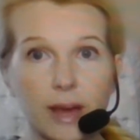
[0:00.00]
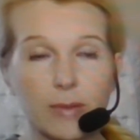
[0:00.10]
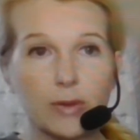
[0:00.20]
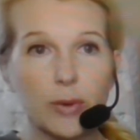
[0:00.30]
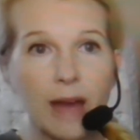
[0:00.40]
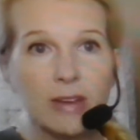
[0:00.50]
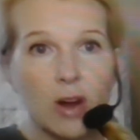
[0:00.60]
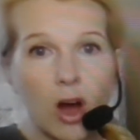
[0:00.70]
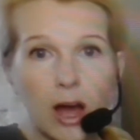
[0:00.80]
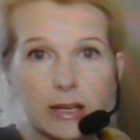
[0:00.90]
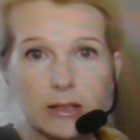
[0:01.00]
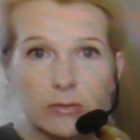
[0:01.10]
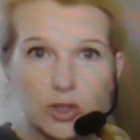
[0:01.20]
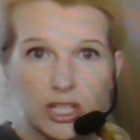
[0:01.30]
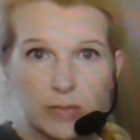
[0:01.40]
If you have it on
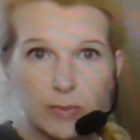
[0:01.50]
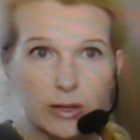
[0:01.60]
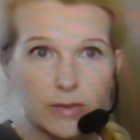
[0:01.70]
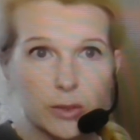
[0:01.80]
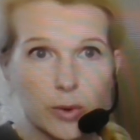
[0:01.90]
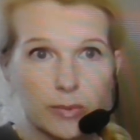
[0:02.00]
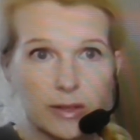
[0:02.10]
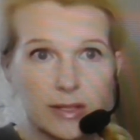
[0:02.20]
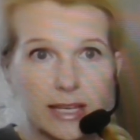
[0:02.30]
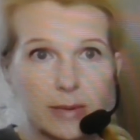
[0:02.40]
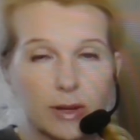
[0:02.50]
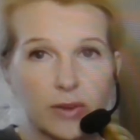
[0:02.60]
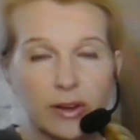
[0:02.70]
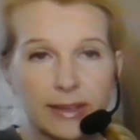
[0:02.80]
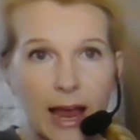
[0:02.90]
just speaker view, you won't be able to see it. But if
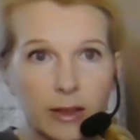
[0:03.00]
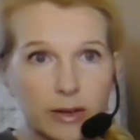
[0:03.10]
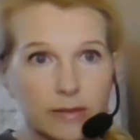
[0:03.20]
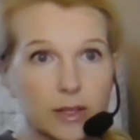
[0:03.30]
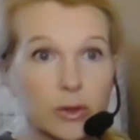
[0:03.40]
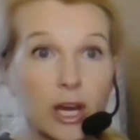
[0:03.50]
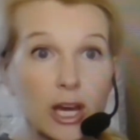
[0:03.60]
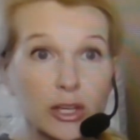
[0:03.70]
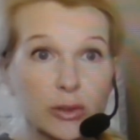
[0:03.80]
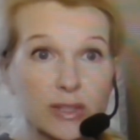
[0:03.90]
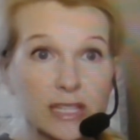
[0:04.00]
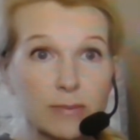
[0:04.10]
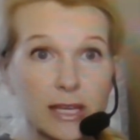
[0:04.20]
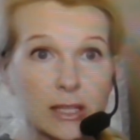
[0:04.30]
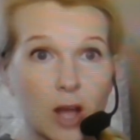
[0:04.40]
you're on gallery view, you'll
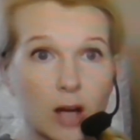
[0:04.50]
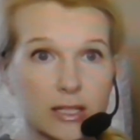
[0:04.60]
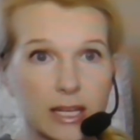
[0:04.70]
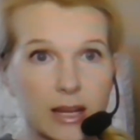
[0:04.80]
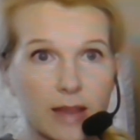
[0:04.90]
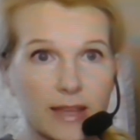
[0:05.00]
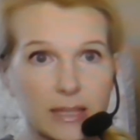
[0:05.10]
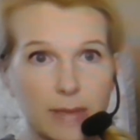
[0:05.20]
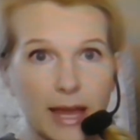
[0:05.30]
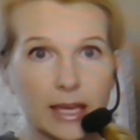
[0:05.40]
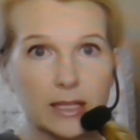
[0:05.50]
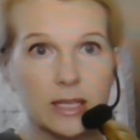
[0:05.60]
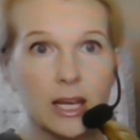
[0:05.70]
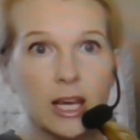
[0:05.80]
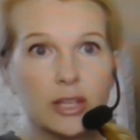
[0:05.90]
see me logged in. That's my hand.